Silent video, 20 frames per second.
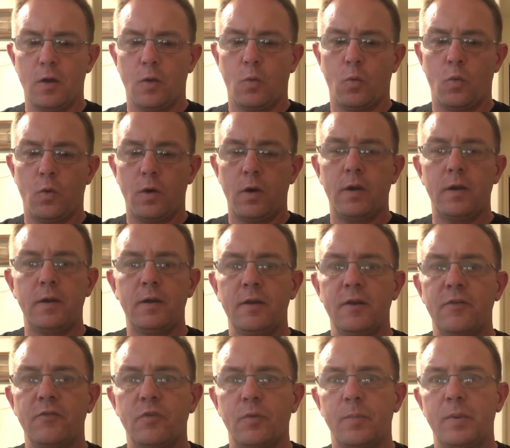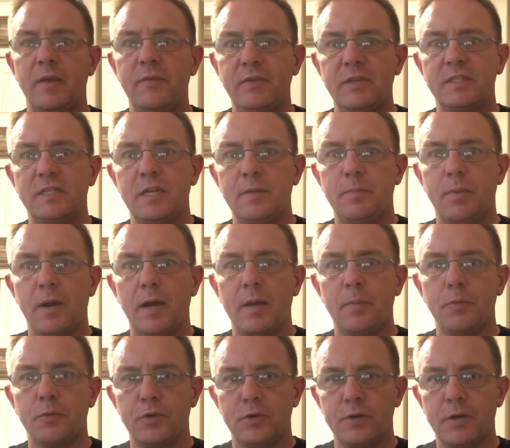One, for PVC
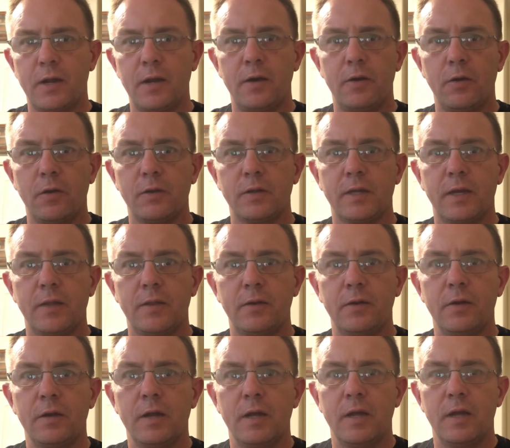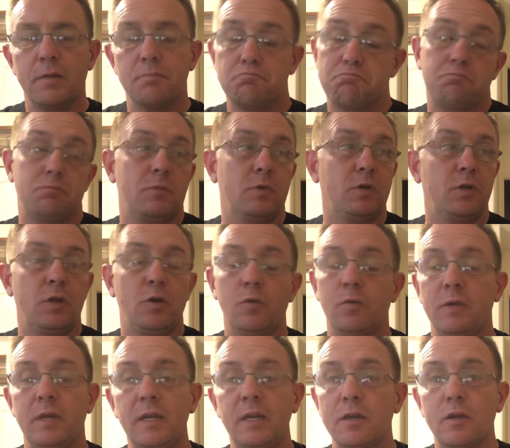pipe, when you're tying it all together, you
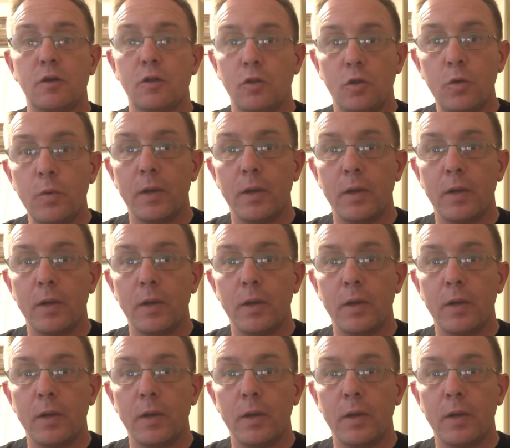don't need to glue